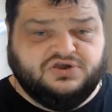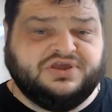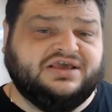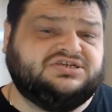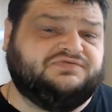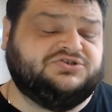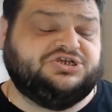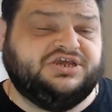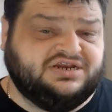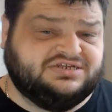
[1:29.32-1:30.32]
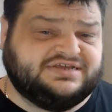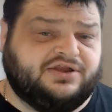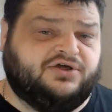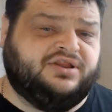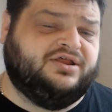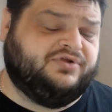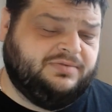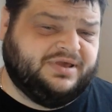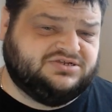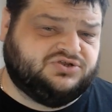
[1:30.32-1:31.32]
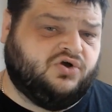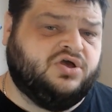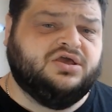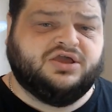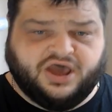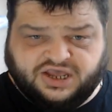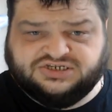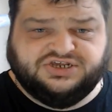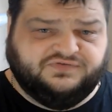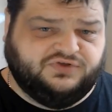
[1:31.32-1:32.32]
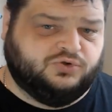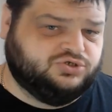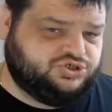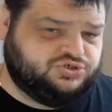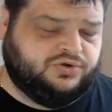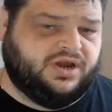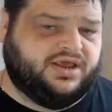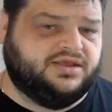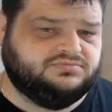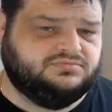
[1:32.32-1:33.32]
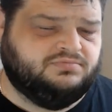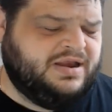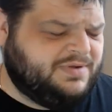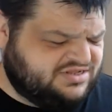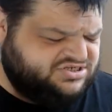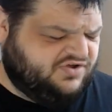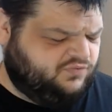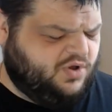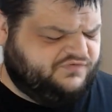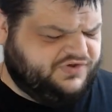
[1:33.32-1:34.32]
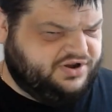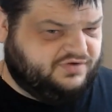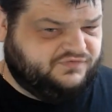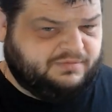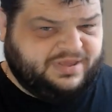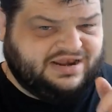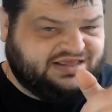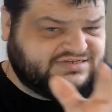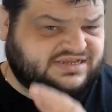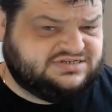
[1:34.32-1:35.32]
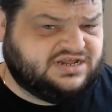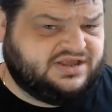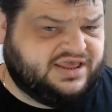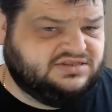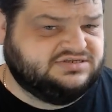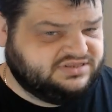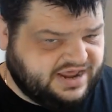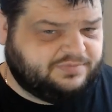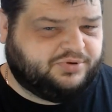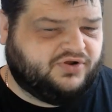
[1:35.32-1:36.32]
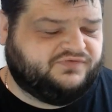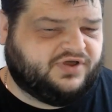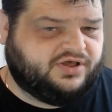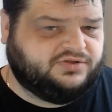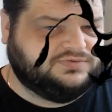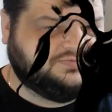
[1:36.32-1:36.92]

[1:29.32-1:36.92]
you'll get yourself a cheeky discount on their eBay store, courtesy of yours truly. But anyway, that's enough waffling on from me. Let's get stuck into the deck profile.